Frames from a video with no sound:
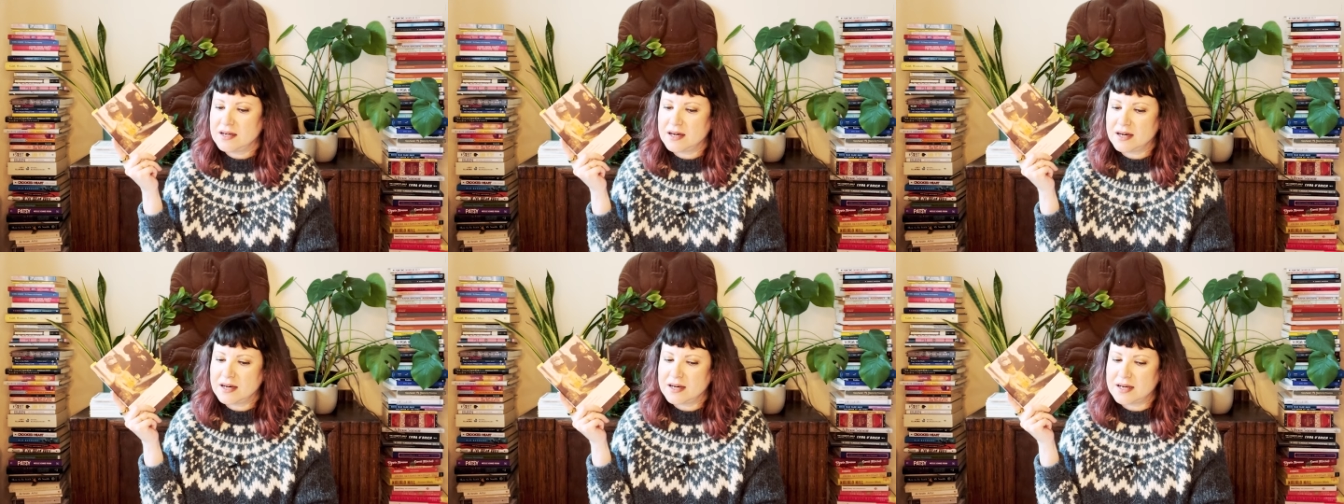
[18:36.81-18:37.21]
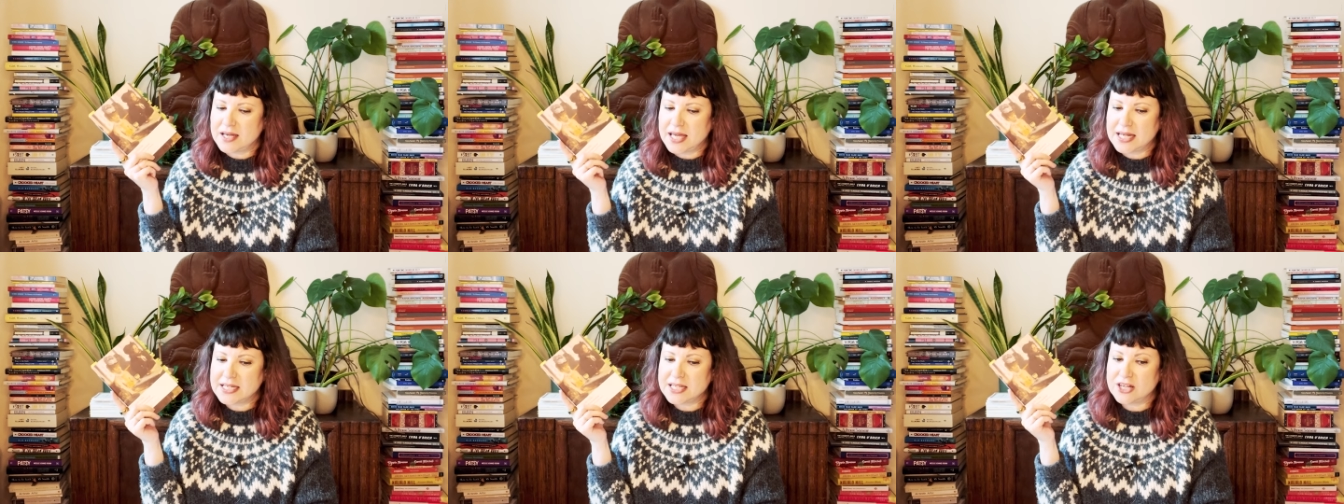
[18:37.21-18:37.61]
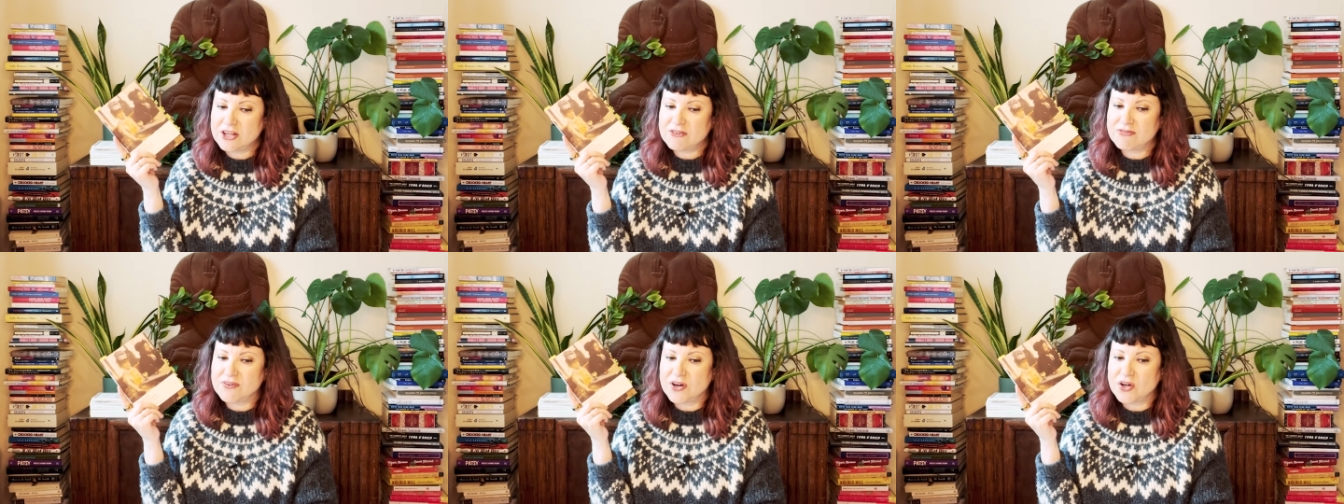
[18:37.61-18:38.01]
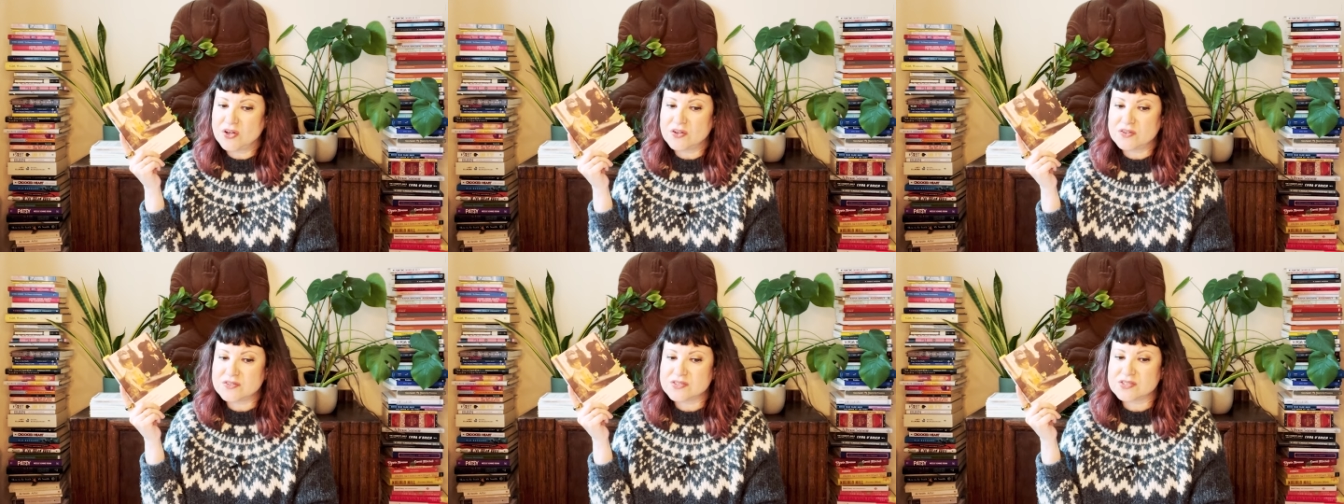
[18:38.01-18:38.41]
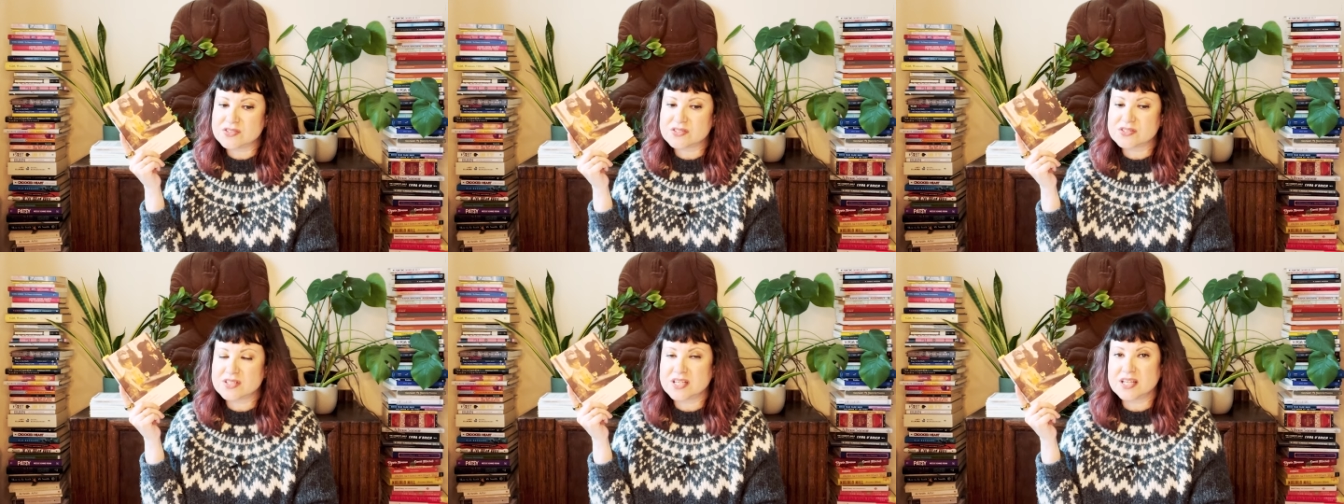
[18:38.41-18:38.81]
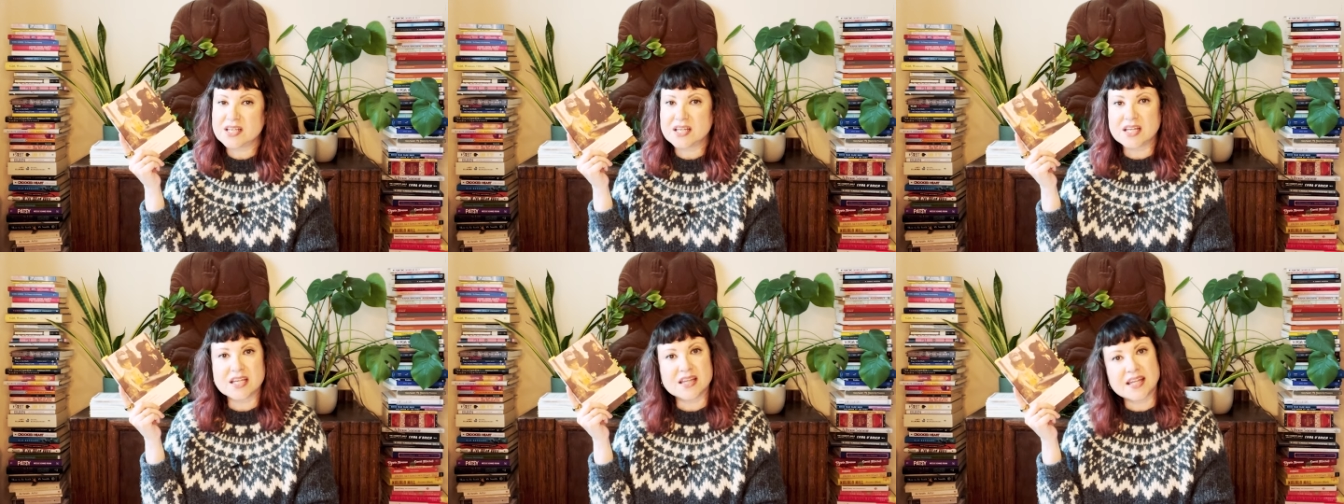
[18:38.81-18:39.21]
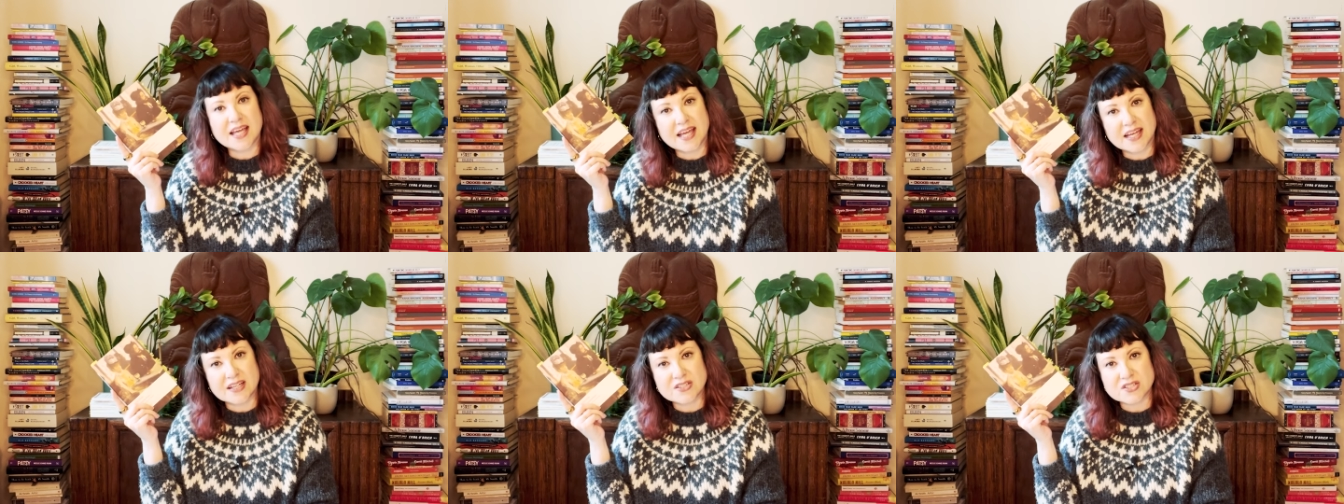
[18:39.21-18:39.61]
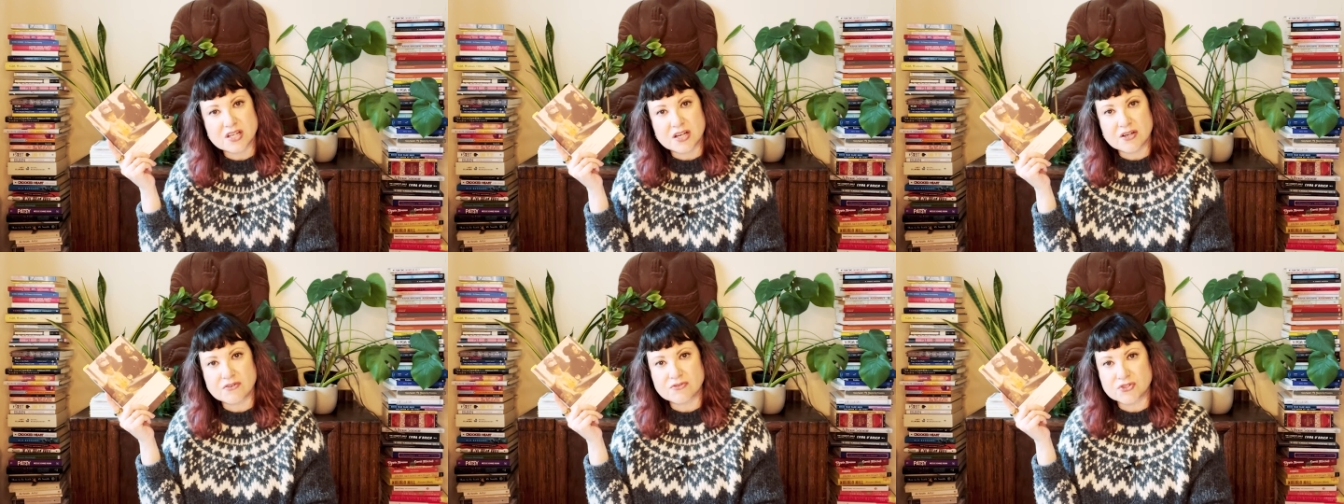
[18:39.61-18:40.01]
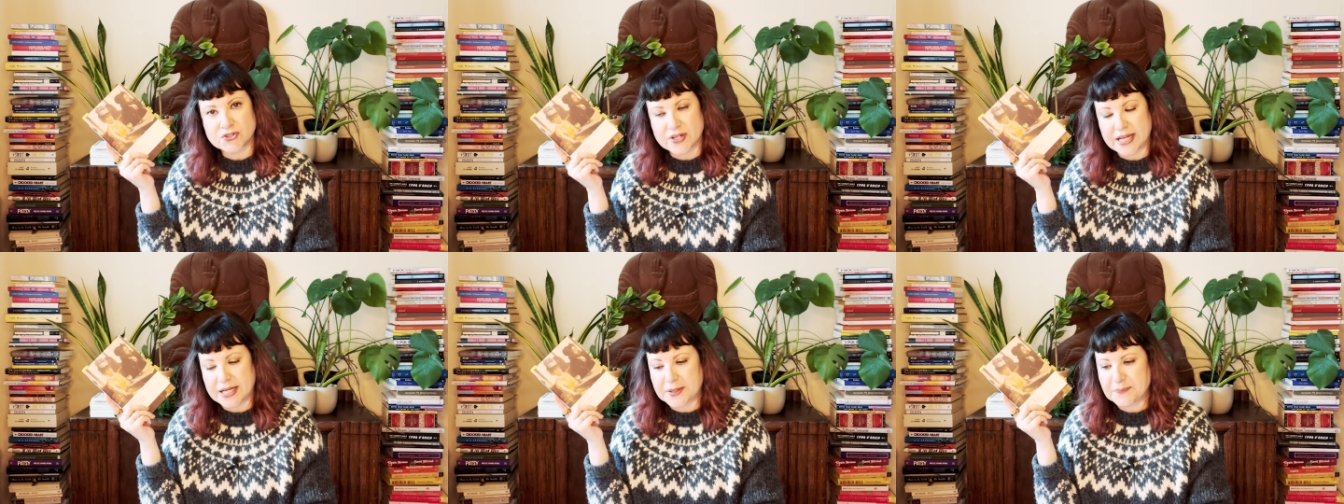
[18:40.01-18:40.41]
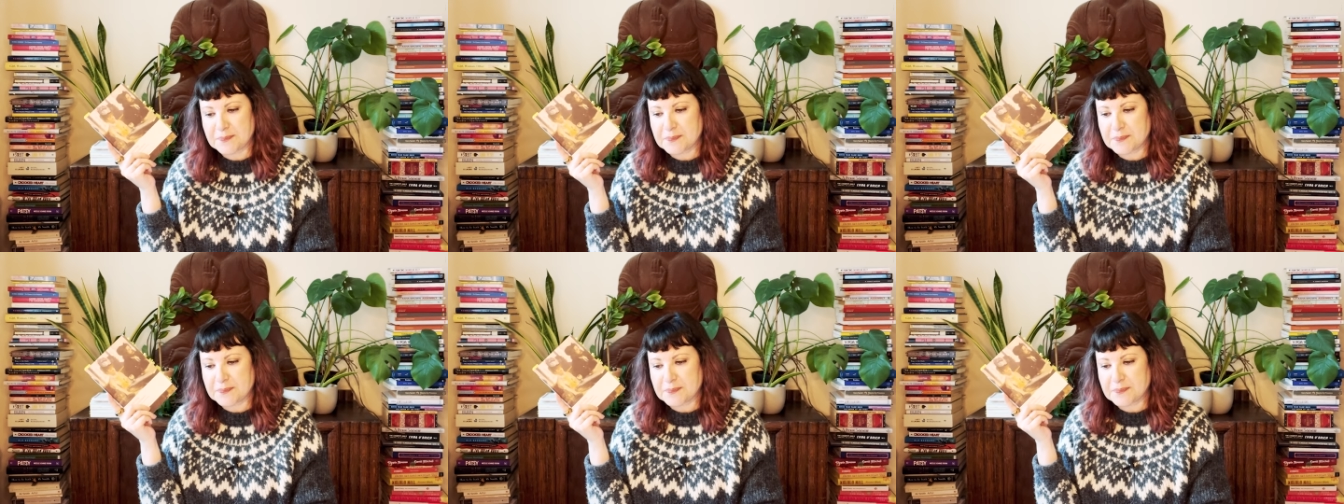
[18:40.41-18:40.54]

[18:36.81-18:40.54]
Uh, and he falls in the hands of drink.